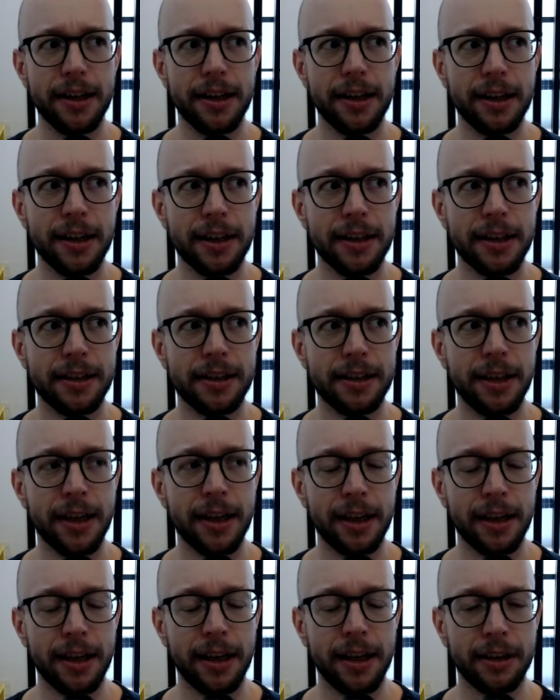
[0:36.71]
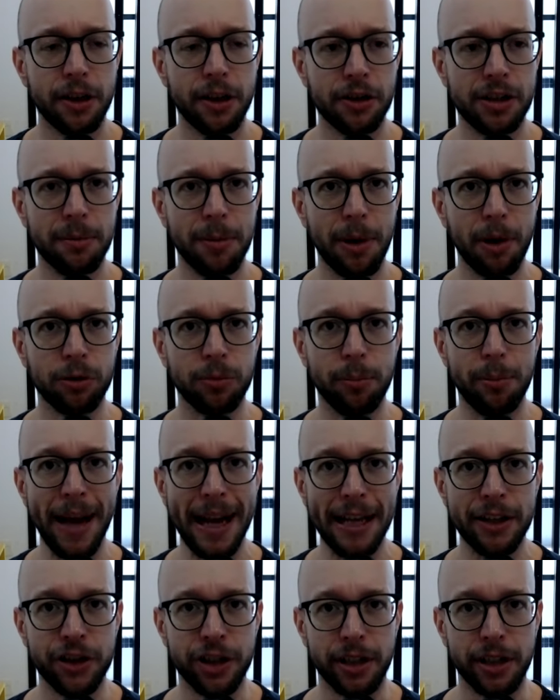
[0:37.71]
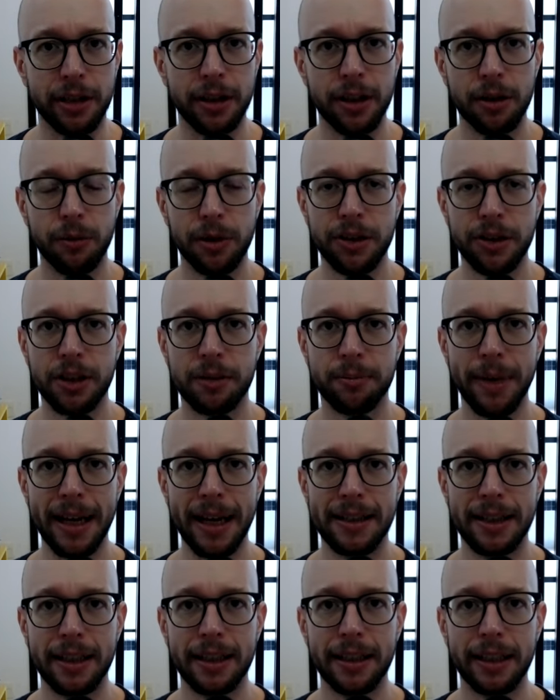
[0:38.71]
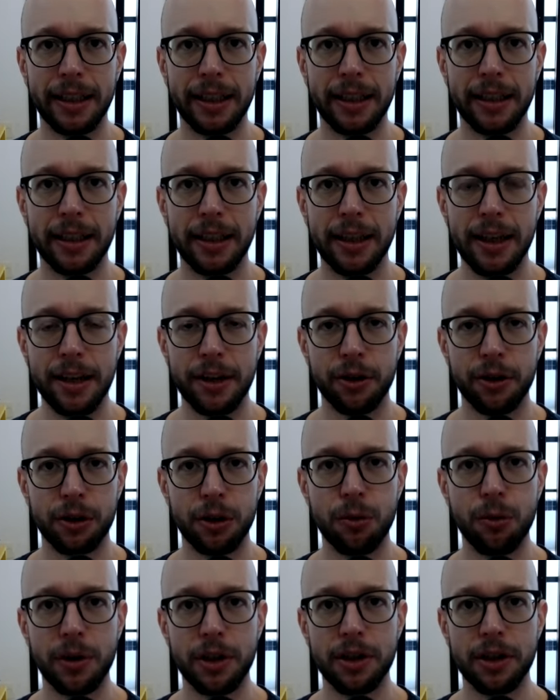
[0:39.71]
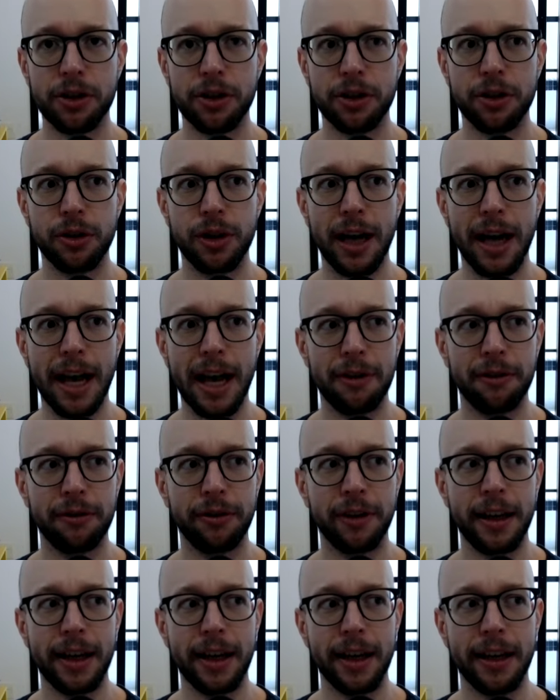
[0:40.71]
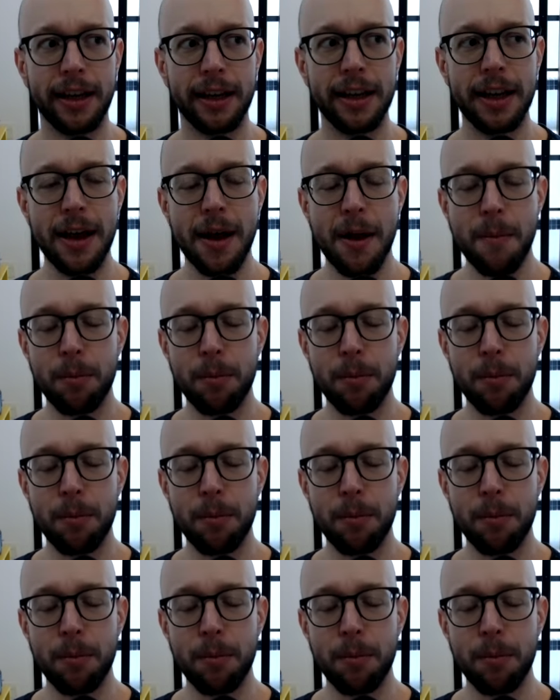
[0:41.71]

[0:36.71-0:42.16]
is he talks about matching, which is basically you don't want to have a